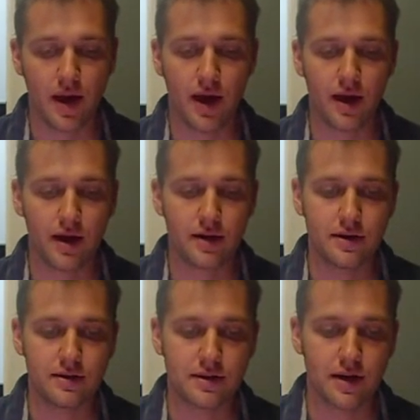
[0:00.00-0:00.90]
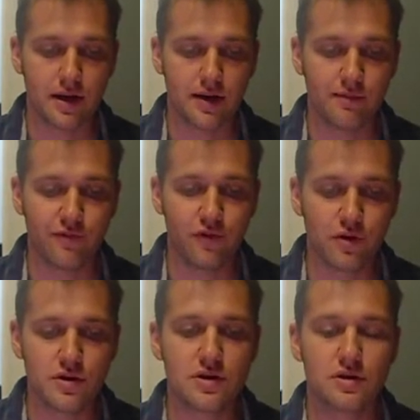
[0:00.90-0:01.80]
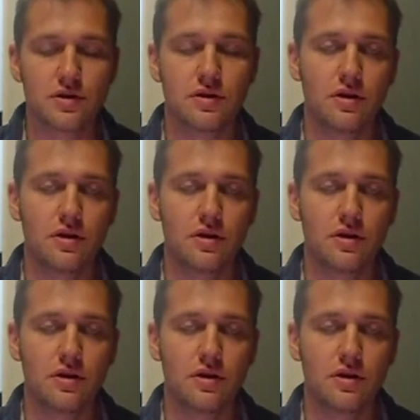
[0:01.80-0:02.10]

And first,